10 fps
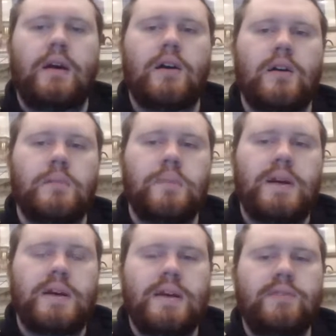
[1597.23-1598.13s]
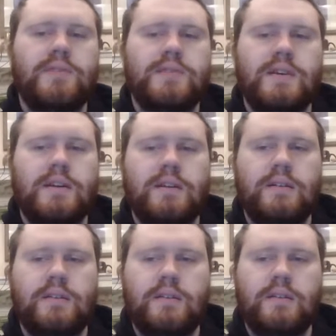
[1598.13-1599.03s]
And
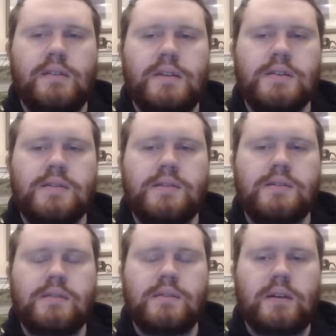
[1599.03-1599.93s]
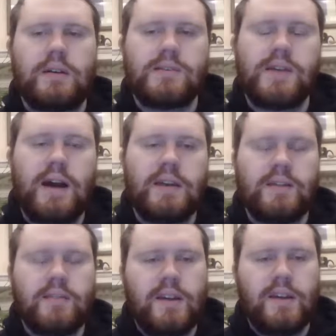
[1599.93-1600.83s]
the
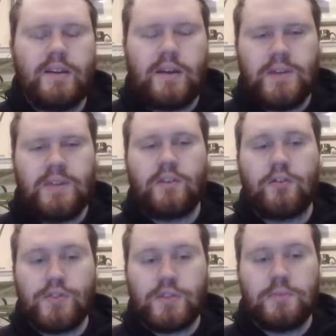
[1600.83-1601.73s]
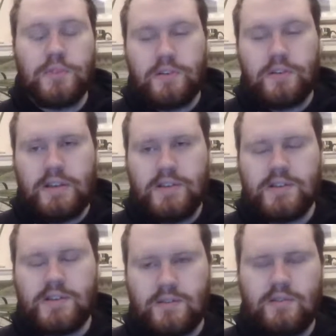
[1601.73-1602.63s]
tie-in there, the Crucible
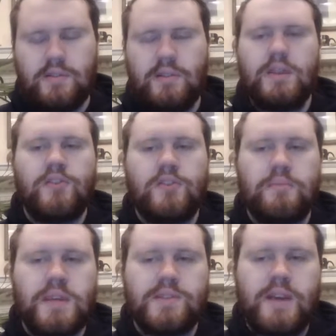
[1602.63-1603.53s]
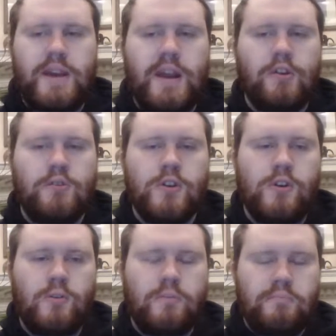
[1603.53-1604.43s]
is here because
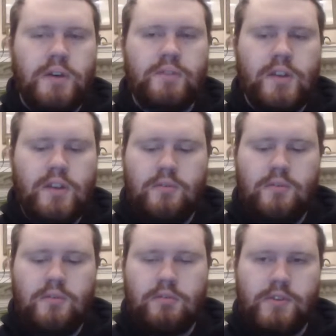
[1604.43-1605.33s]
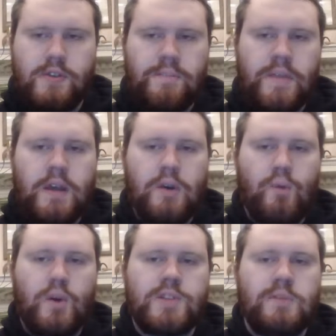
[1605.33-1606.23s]
Arrow, Melody Guthrie,
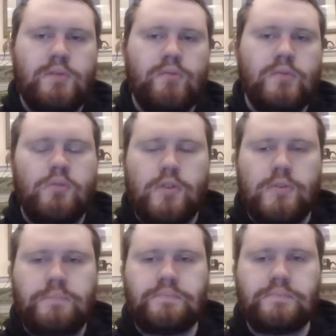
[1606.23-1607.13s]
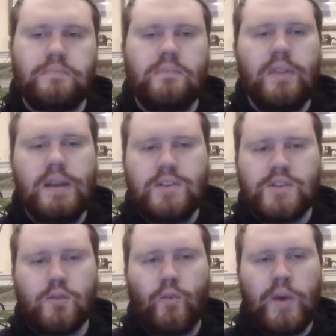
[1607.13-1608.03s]
wants to be reborn. And
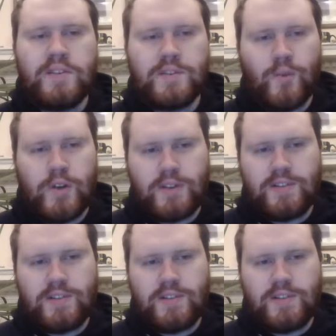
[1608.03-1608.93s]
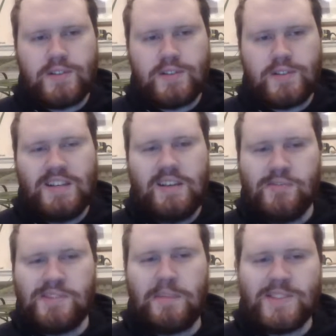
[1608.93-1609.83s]
so the way this works is you
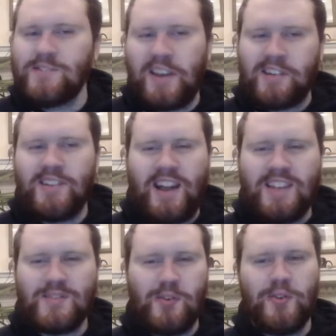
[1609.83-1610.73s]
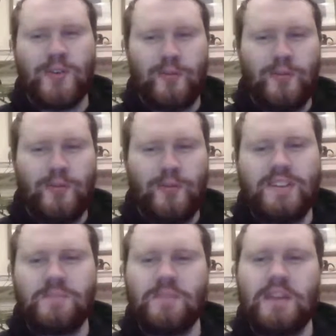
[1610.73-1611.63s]
step into a gladiatorial
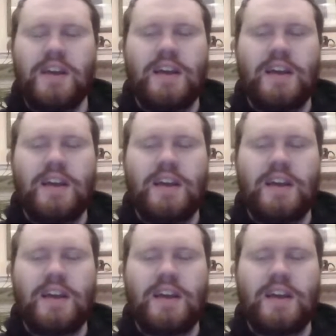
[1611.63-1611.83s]
arena